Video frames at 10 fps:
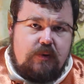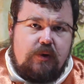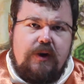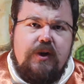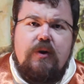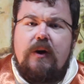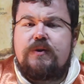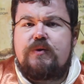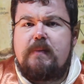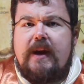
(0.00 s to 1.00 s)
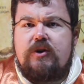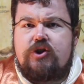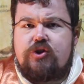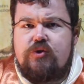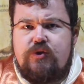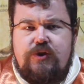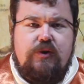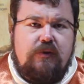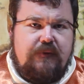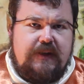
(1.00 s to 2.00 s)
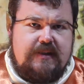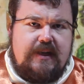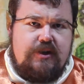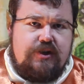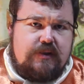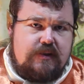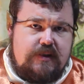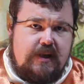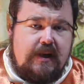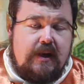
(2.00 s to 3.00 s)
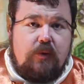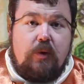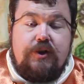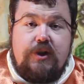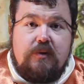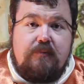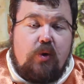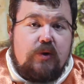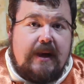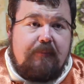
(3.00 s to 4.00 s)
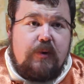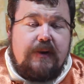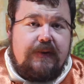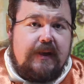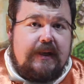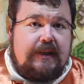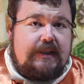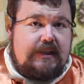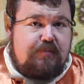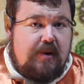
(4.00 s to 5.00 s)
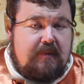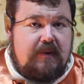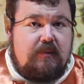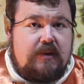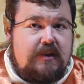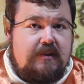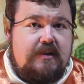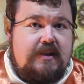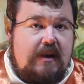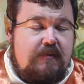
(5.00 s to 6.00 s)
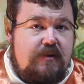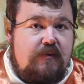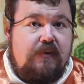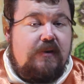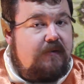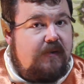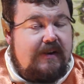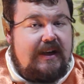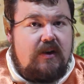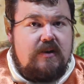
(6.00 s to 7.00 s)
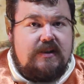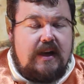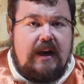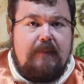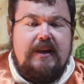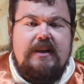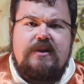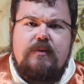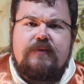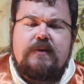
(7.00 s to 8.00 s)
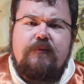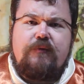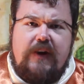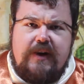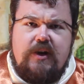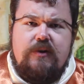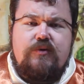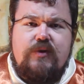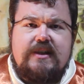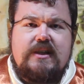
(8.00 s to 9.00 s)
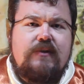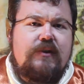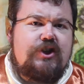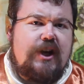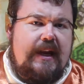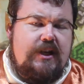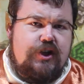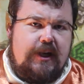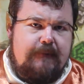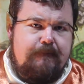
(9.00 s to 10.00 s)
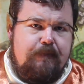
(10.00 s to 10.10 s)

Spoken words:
Or are you going to remain true to your fixations? What you were brought up with is probably what's going to stay with you for a very long time unless you have some very good reasons for changing.